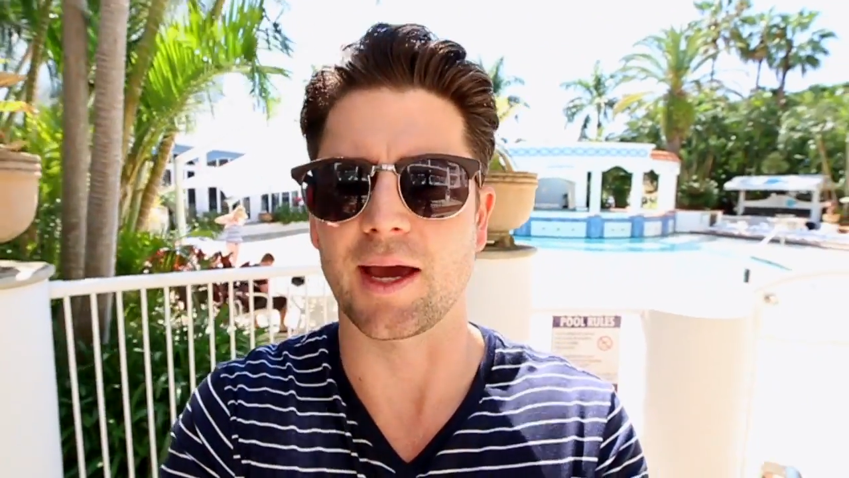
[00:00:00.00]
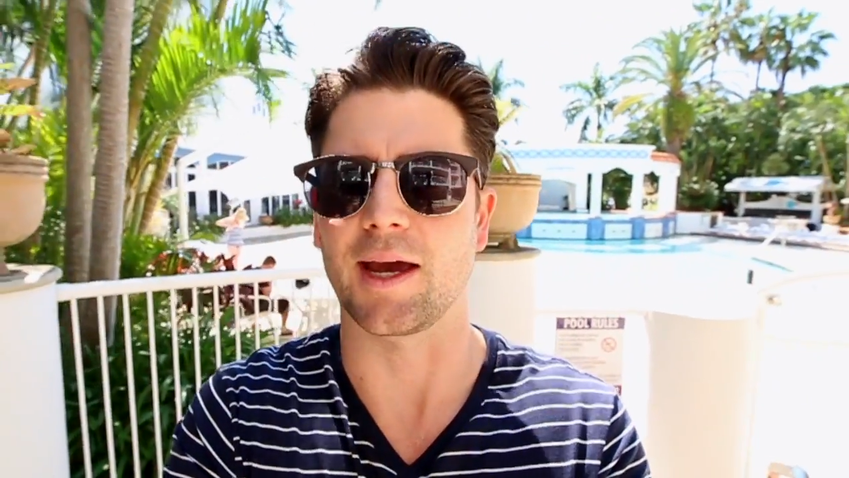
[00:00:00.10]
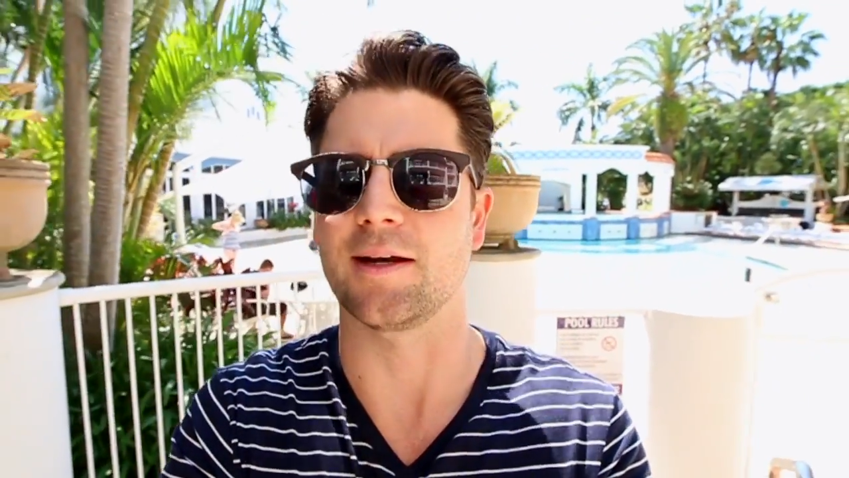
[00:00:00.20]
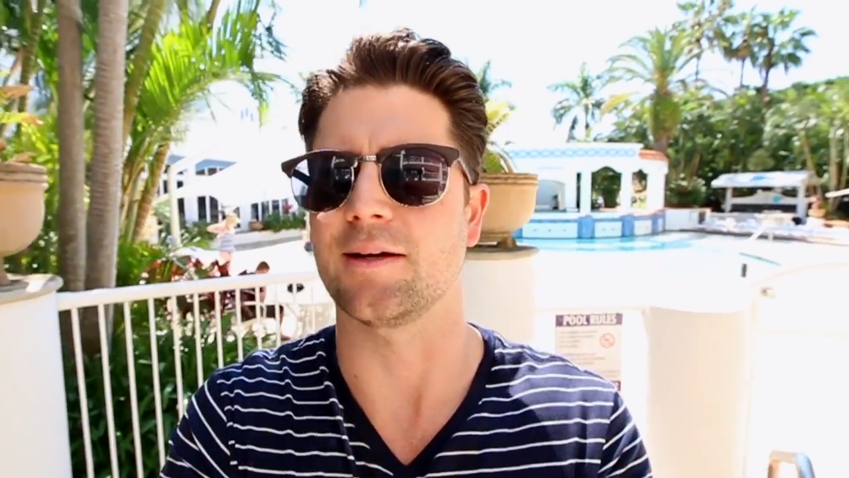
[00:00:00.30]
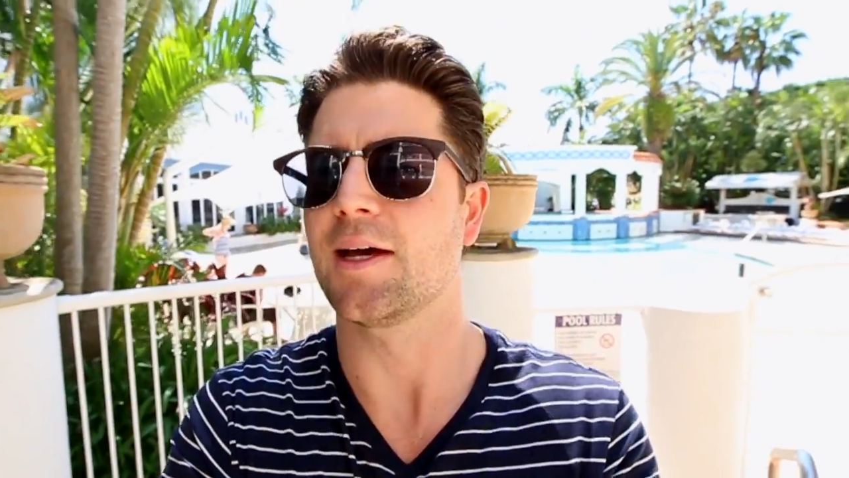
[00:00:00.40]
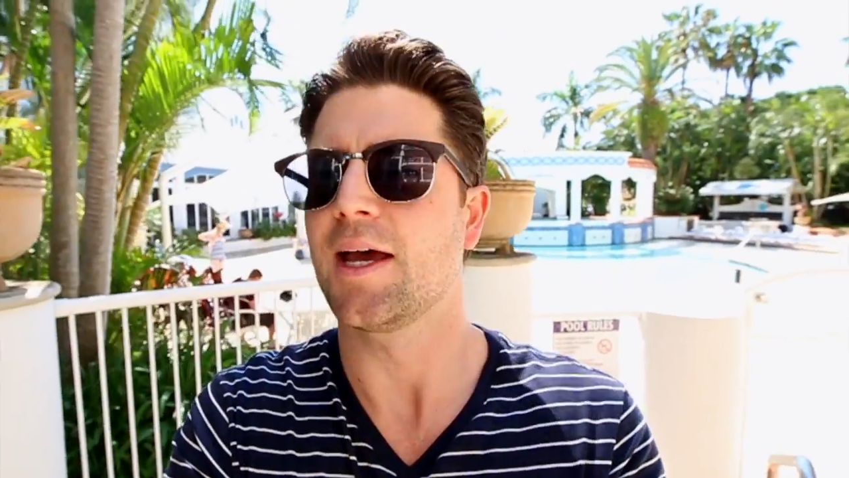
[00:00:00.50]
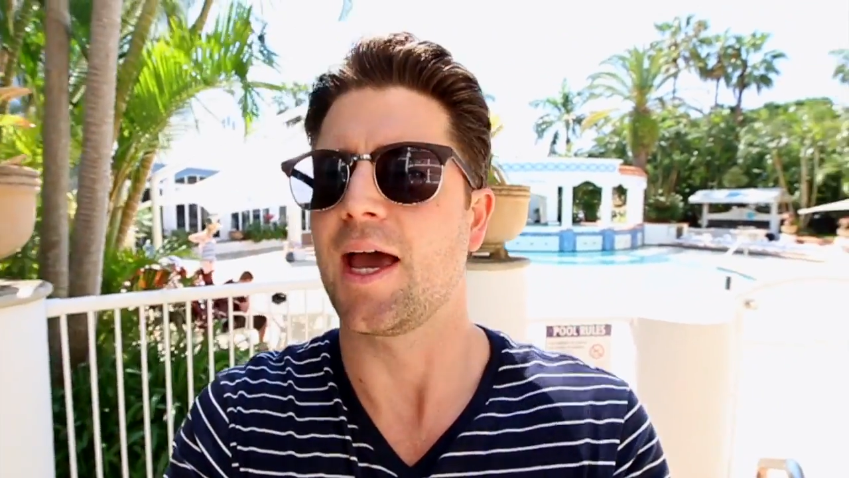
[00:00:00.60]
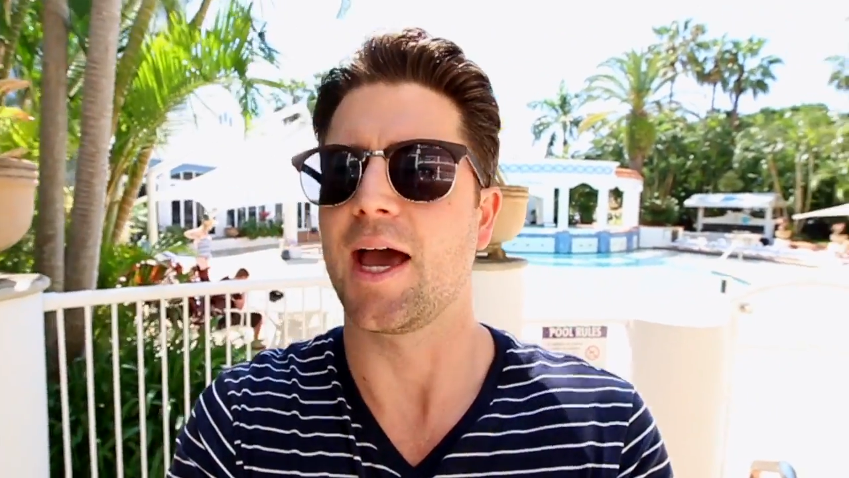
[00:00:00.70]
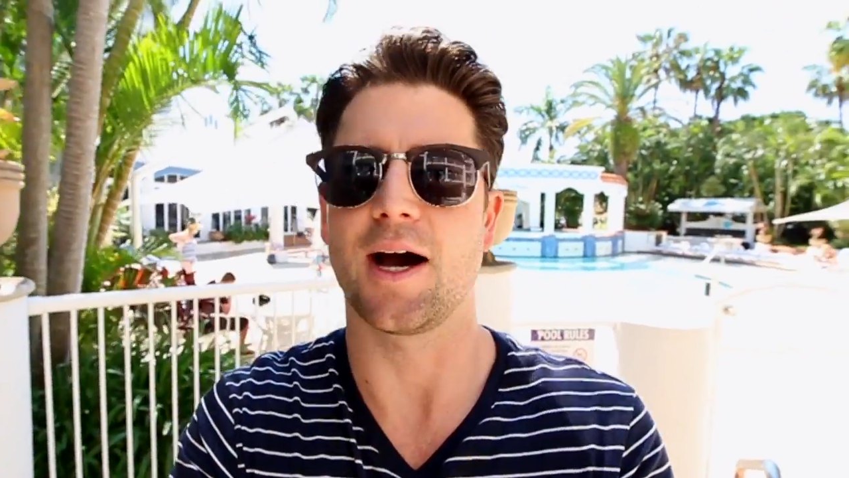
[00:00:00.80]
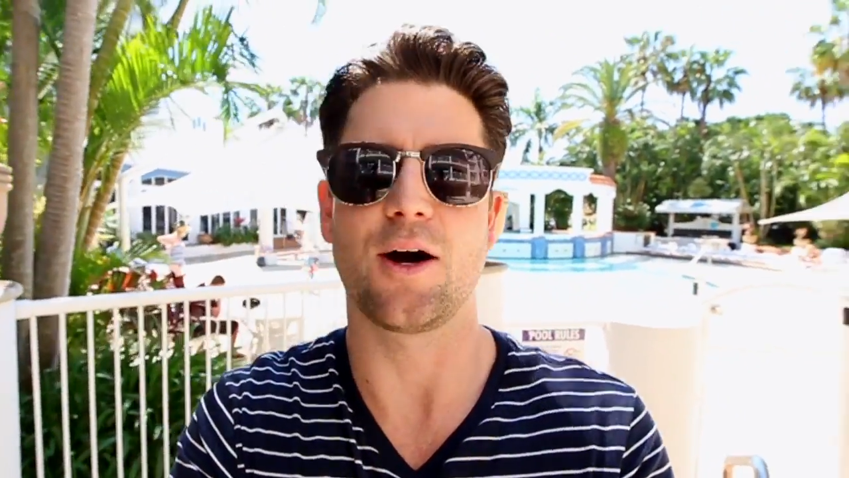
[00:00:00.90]
and
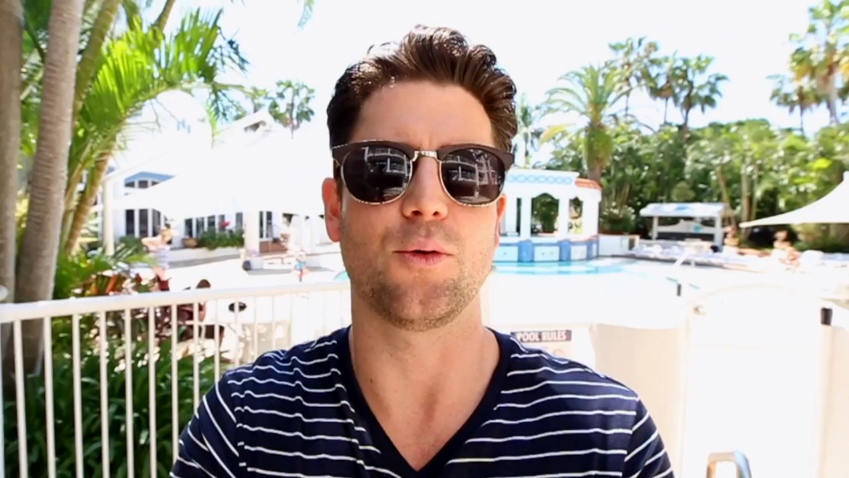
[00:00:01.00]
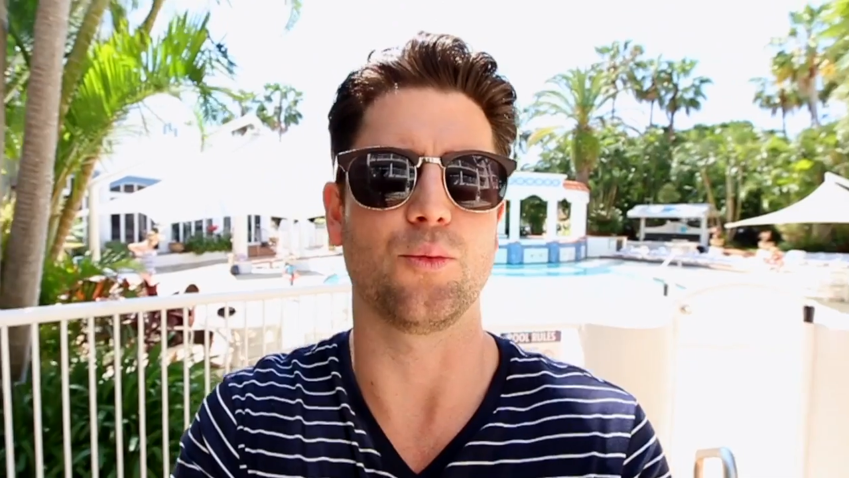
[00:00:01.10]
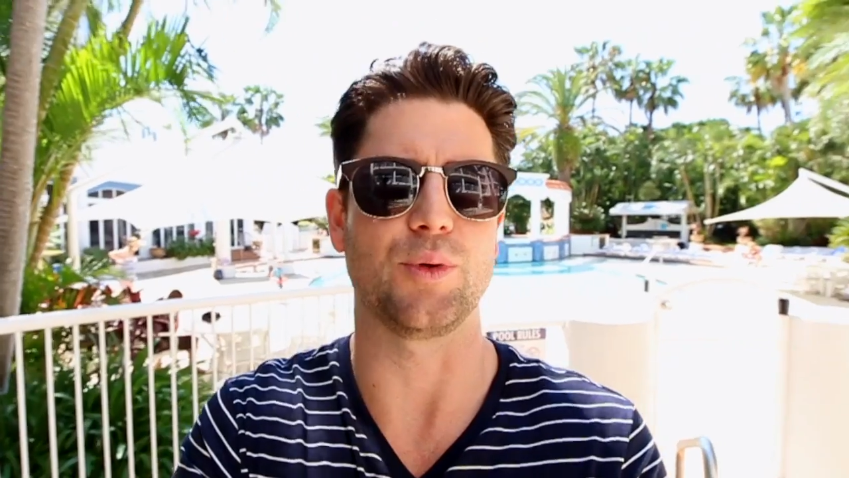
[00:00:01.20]
how